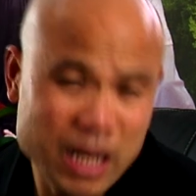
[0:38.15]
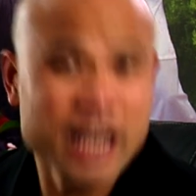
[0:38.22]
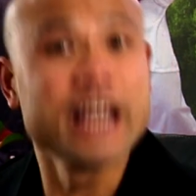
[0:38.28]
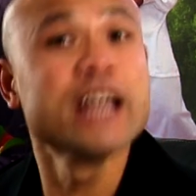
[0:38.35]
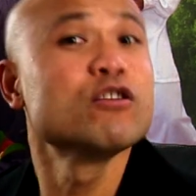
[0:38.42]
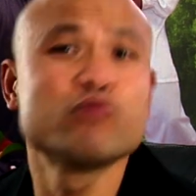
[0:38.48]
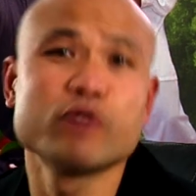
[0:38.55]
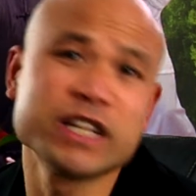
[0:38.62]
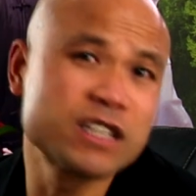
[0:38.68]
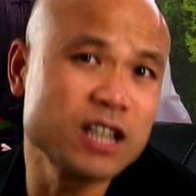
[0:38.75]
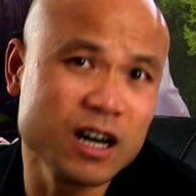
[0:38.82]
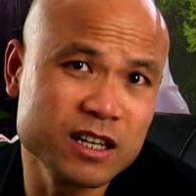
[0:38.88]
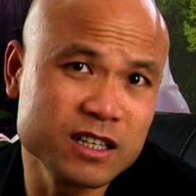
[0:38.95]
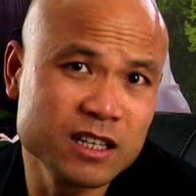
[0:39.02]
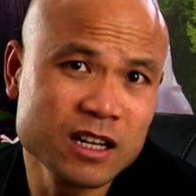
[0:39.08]
In
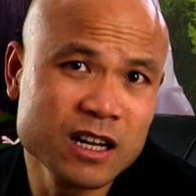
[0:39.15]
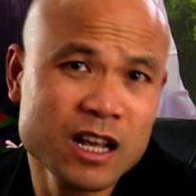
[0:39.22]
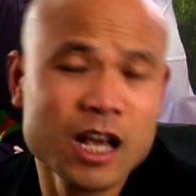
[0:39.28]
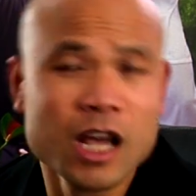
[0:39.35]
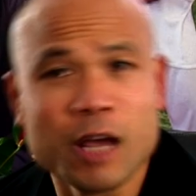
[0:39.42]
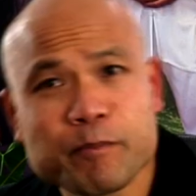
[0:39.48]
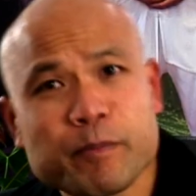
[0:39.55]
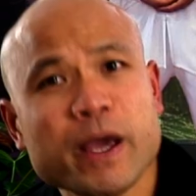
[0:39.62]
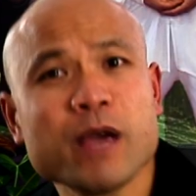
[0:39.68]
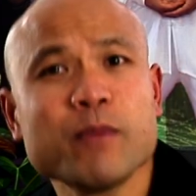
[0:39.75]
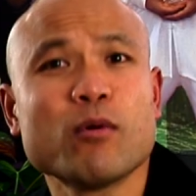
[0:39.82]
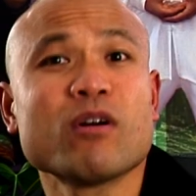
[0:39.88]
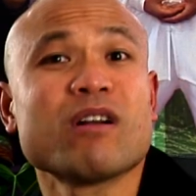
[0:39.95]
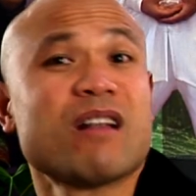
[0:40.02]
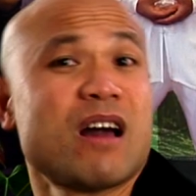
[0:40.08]
return, if
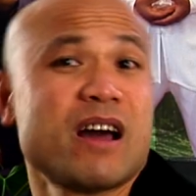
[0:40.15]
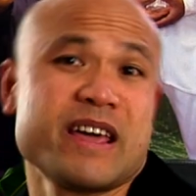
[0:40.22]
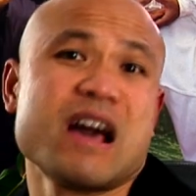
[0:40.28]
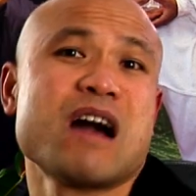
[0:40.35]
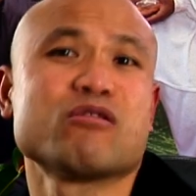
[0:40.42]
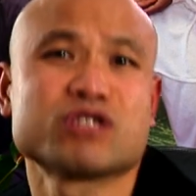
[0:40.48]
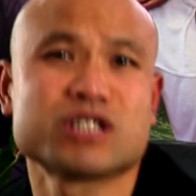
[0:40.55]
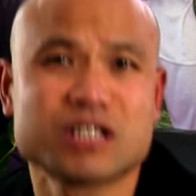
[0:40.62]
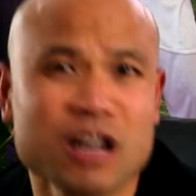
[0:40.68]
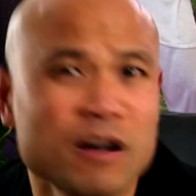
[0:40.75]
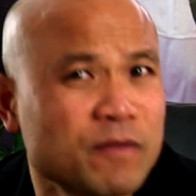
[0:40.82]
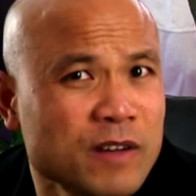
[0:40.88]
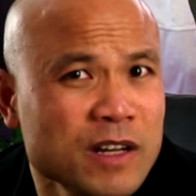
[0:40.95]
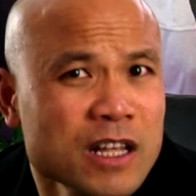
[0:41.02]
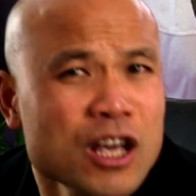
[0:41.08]
people like our
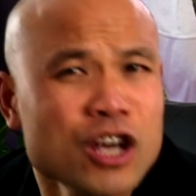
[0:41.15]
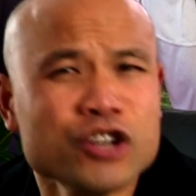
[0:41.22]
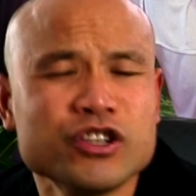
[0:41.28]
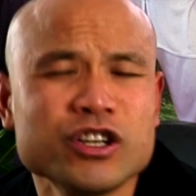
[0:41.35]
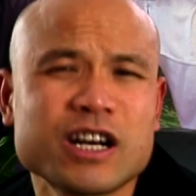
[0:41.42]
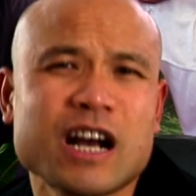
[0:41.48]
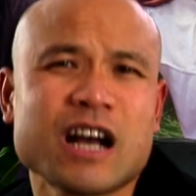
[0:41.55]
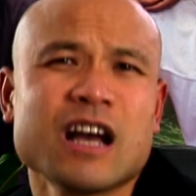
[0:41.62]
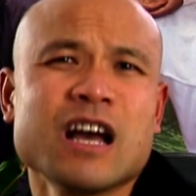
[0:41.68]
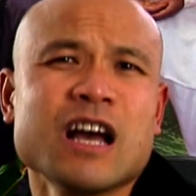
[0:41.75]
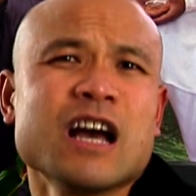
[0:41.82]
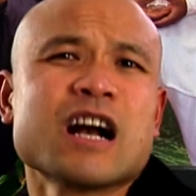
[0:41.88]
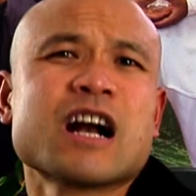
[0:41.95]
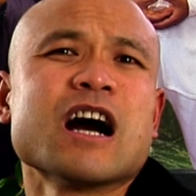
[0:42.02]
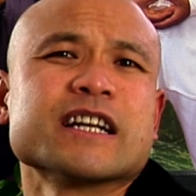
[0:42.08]
stuff, you
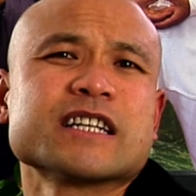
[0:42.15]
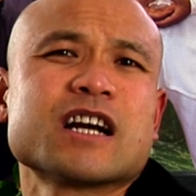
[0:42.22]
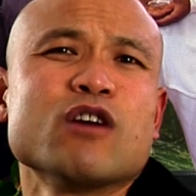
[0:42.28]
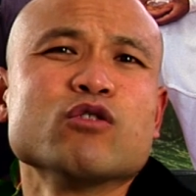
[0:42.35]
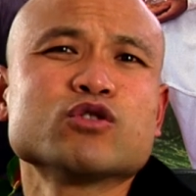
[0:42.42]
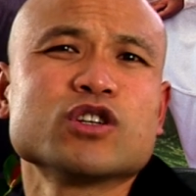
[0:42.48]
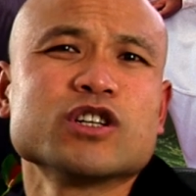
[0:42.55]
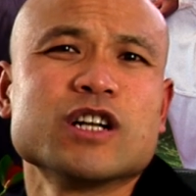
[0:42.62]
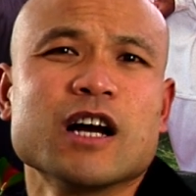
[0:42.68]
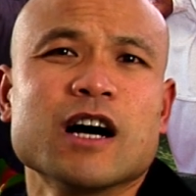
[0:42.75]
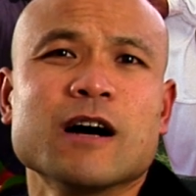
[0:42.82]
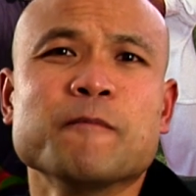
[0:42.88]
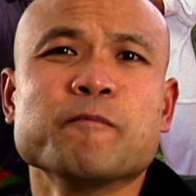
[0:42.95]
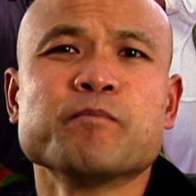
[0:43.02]
can go to the